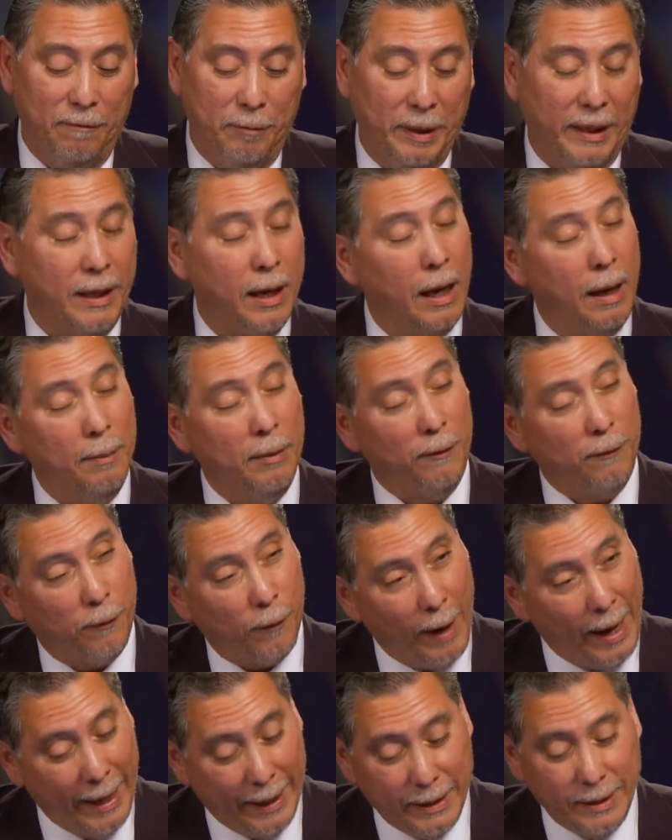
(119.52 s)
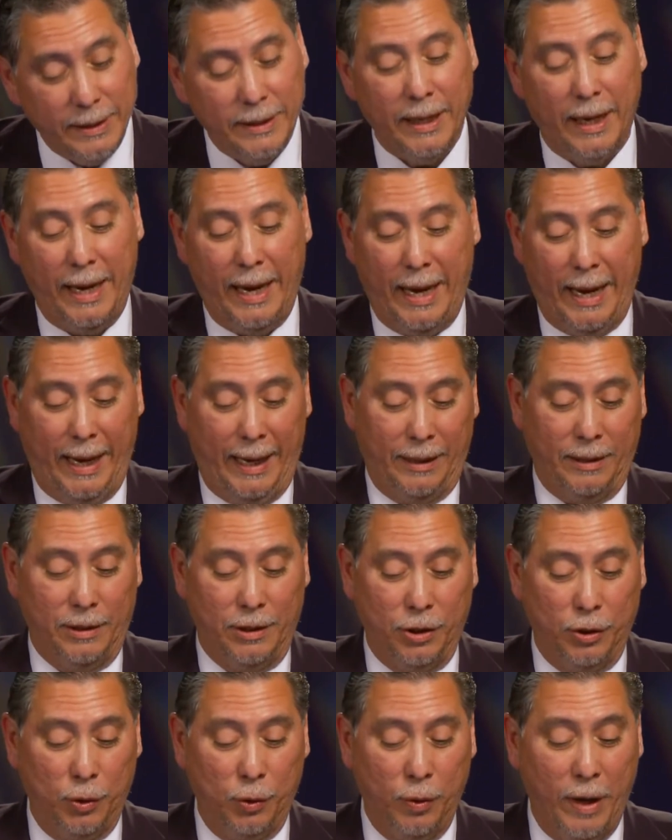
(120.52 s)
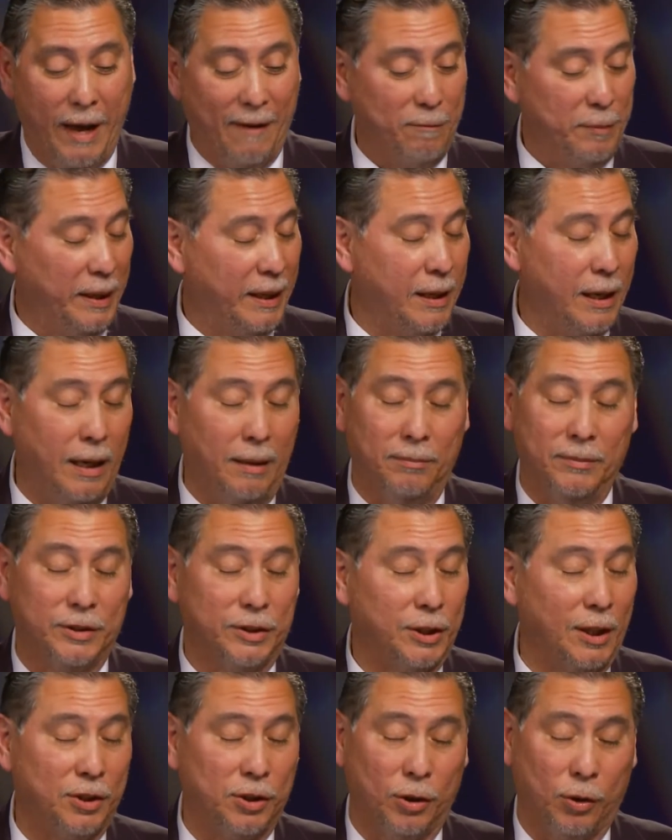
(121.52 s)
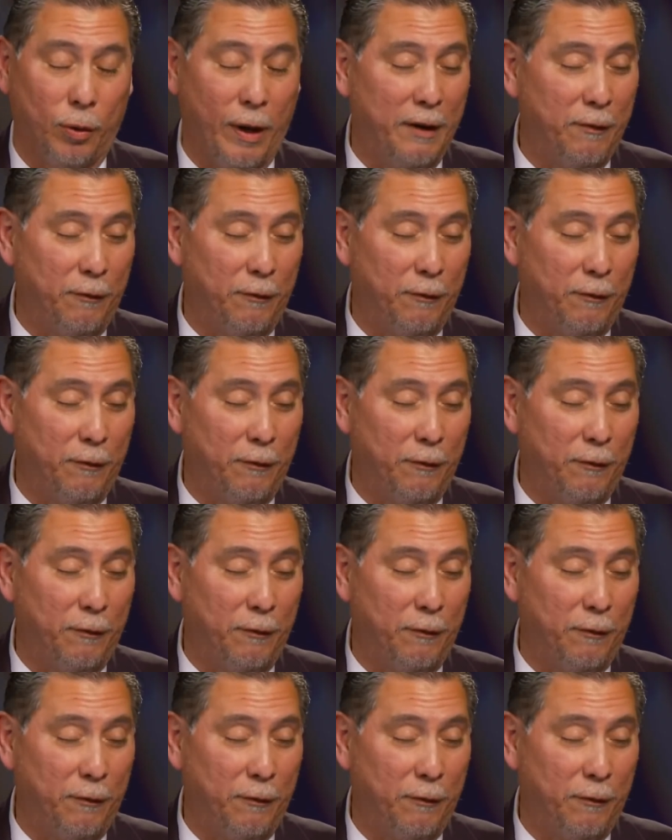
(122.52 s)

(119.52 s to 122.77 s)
become a friend, and you have become such a great